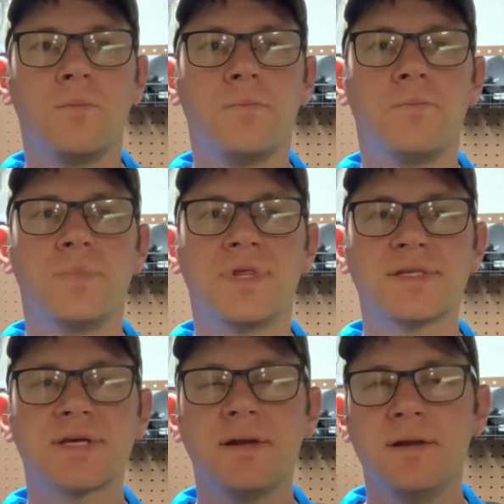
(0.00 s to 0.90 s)
But that's
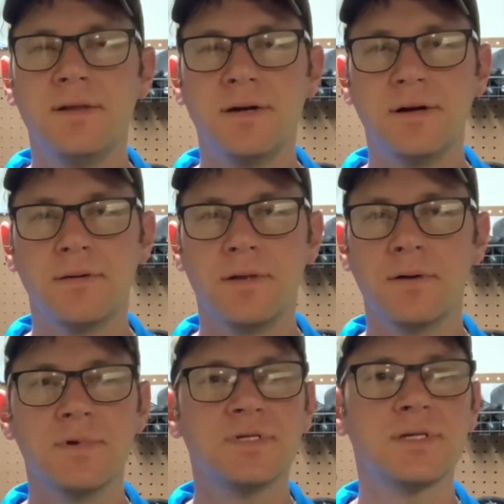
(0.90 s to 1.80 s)
kind of neither here nor there.
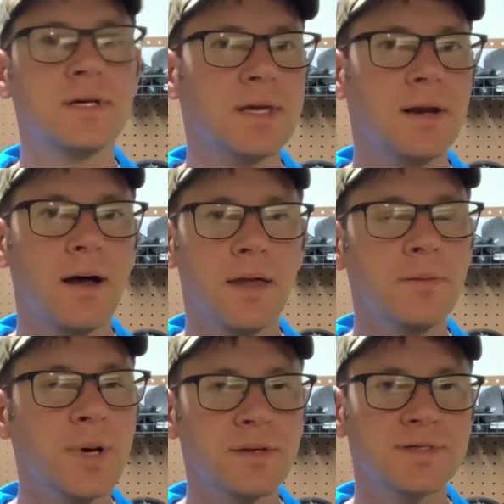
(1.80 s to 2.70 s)
We just need to get it on the
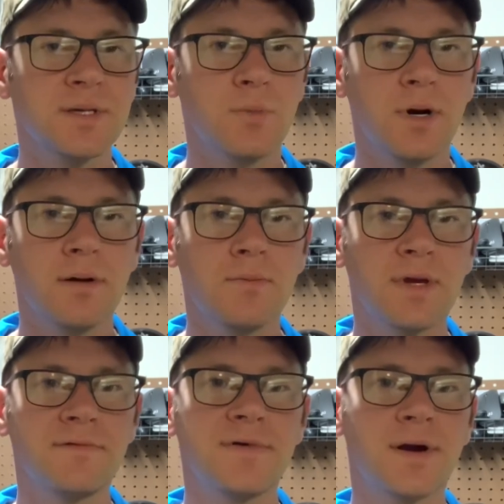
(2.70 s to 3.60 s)
belt somewhere. We can
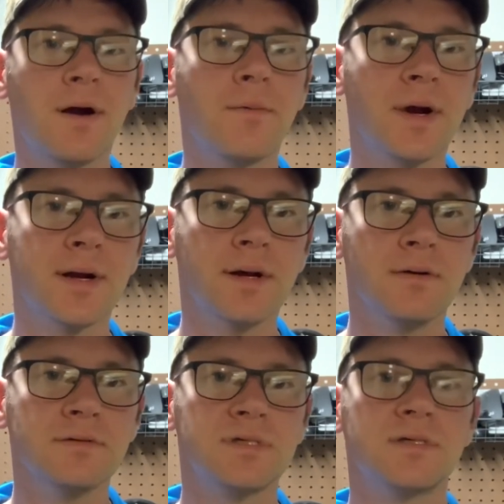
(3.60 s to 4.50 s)
figure out where it
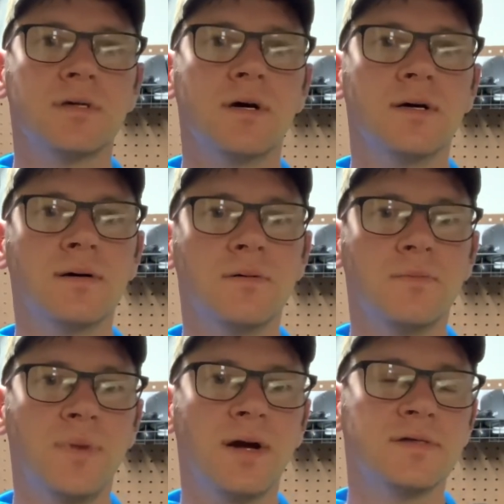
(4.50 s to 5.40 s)
goes
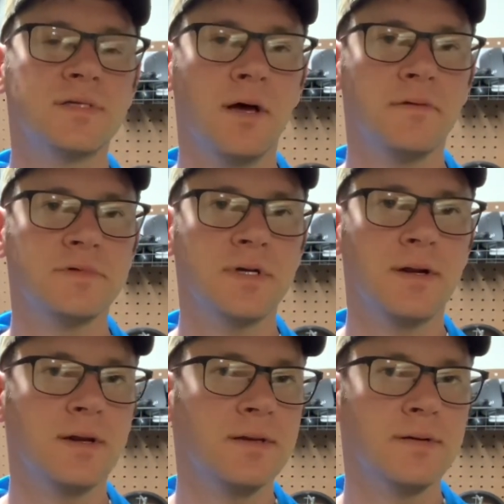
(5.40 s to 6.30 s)
by ourselves. All
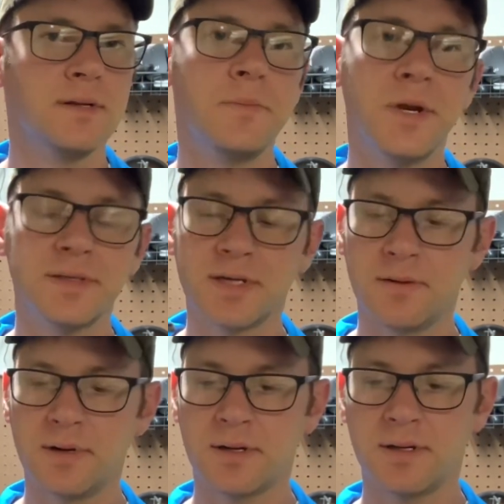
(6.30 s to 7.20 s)
right. You don't need me to tell you
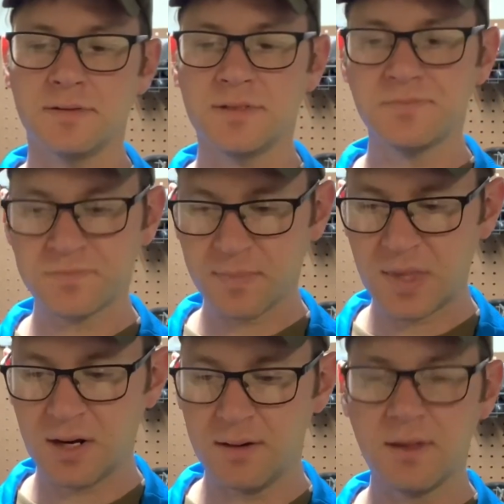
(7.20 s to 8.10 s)
where it goes.
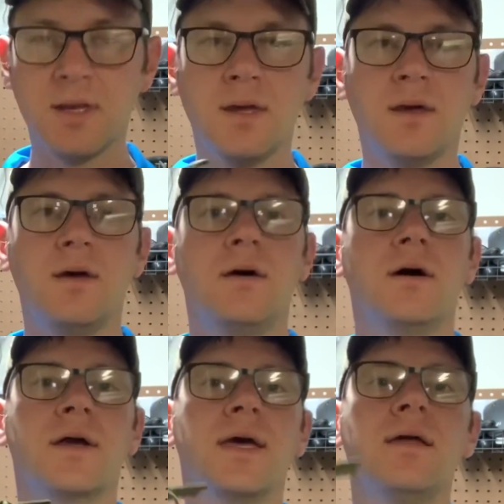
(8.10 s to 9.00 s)
All right.
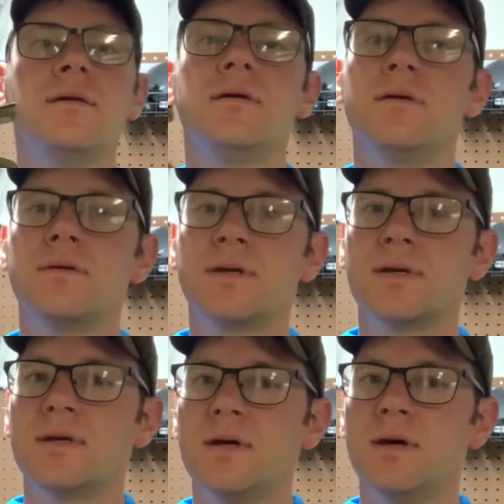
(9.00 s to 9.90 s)
Again, you can
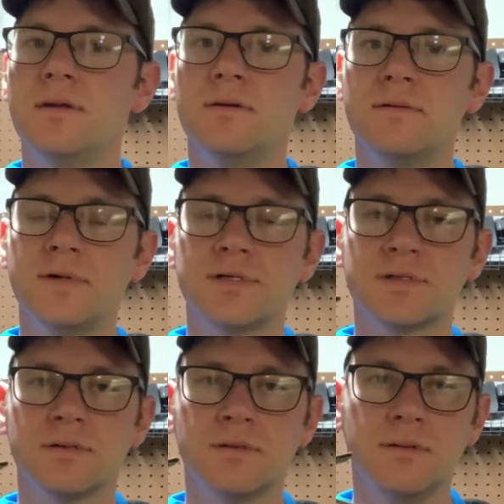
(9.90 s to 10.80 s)
get
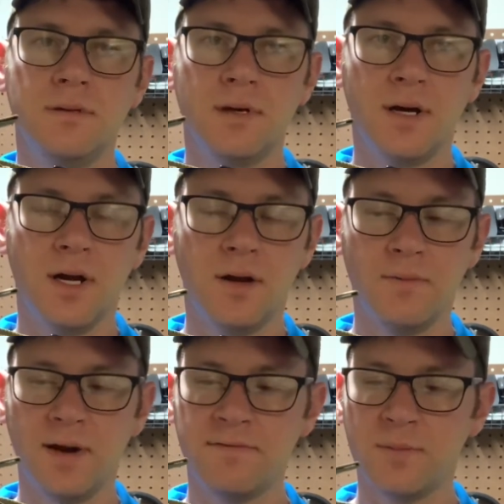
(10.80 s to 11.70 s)
universal
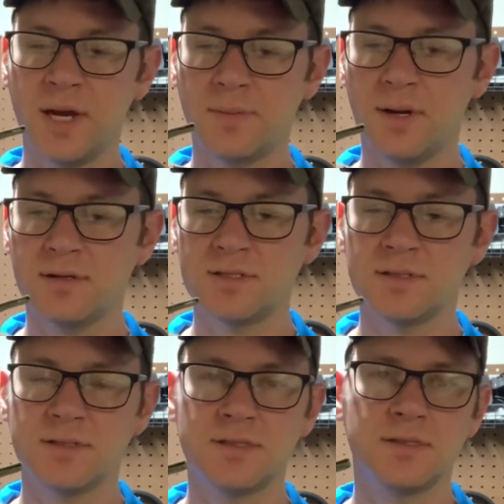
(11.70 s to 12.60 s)
rifle mag
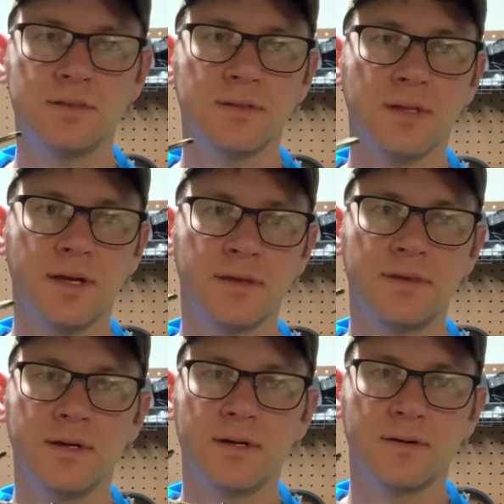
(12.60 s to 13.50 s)
pouches like
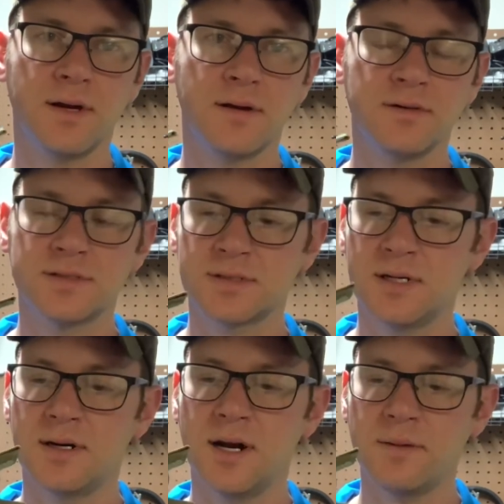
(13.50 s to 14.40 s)
the Grey Ghost
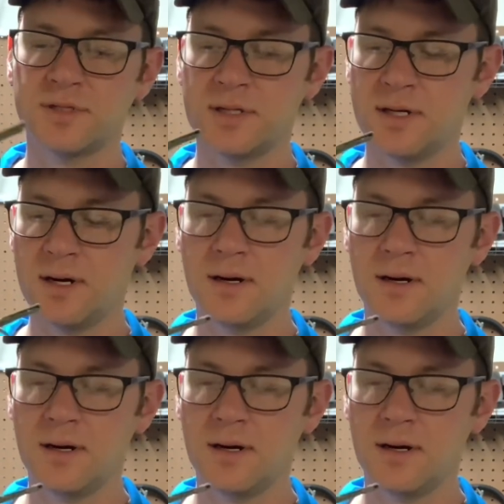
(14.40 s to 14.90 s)
Gear option here.